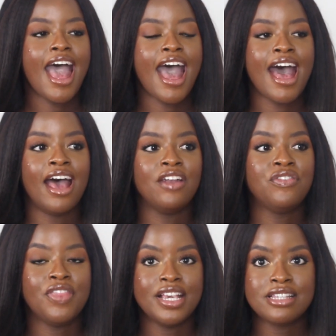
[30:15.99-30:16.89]

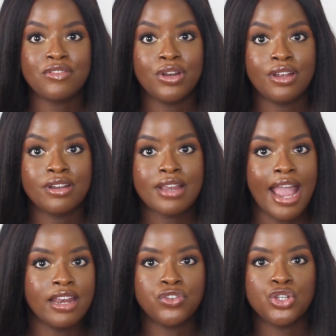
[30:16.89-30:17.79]
And for this, there are
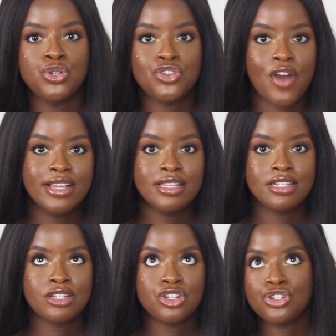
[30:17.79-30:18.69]
kind of
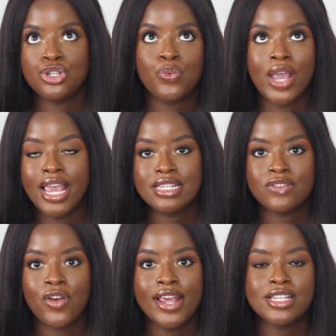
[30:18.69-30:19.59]
two
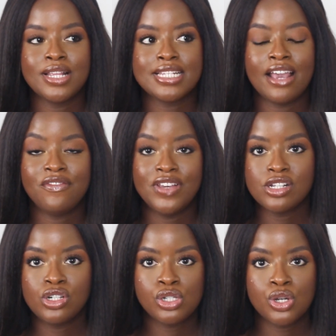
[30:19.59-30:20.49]
ways for it. So there's like
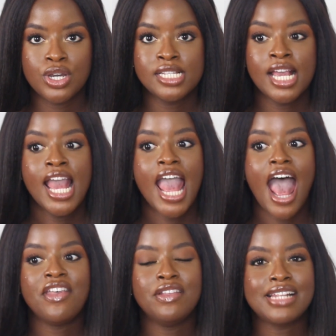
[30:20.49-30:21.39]
physical toys,
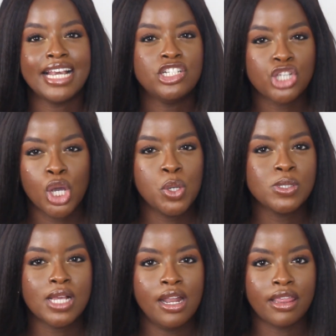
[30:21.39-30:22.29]
and then there's like
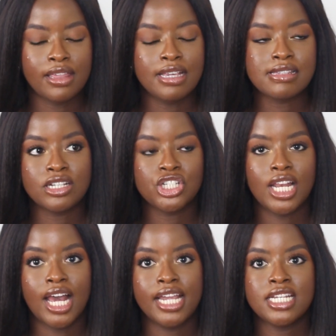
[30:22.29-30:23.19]
shows and other things that
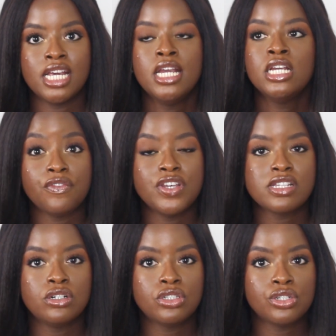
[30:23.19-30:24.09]
she liked. The
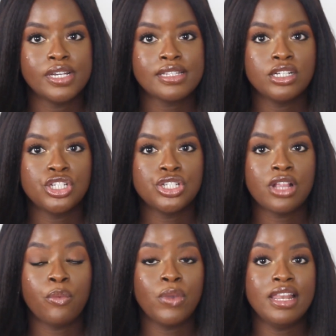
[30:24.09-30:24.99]
physical toys
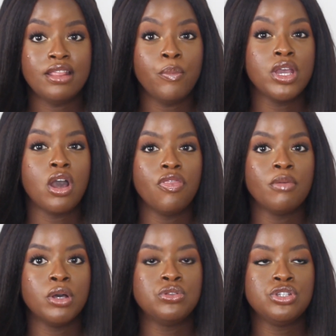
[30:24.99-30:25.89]
that we got
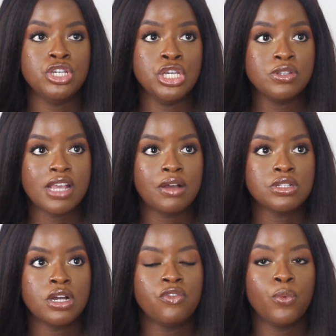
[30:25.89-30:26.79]
the most use
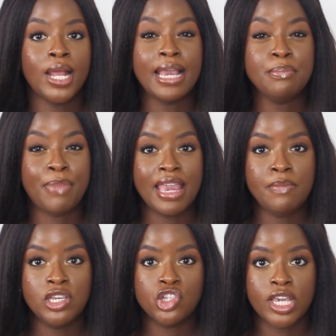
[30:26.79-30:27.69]
out of were like
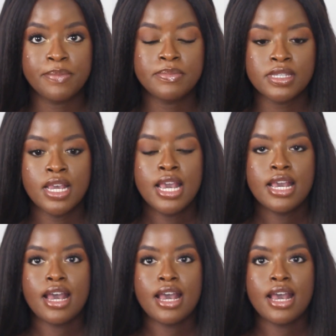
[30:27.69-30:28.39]
baby gyms.